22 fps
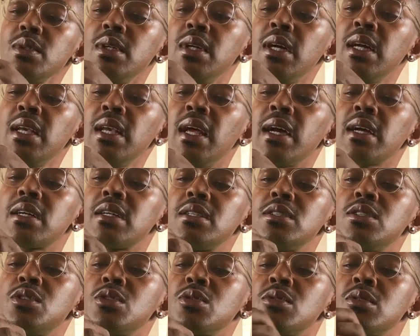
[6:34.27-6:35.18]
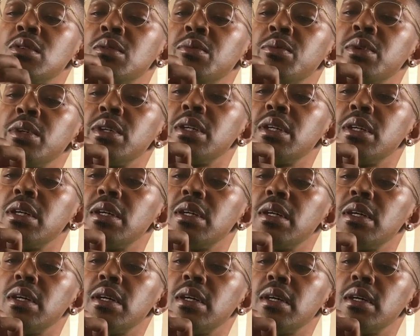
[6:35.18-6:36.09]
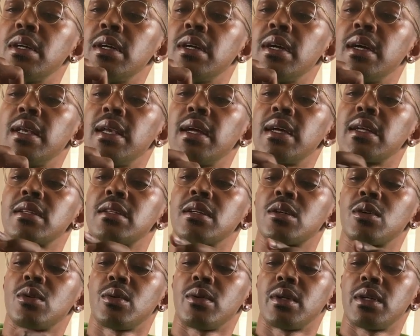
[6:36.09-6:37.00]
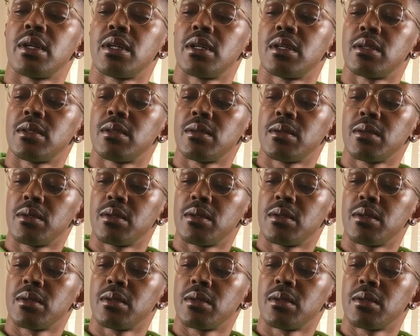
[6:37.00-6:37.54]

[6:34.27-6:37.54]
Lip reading: like her jewelry. I like the crown.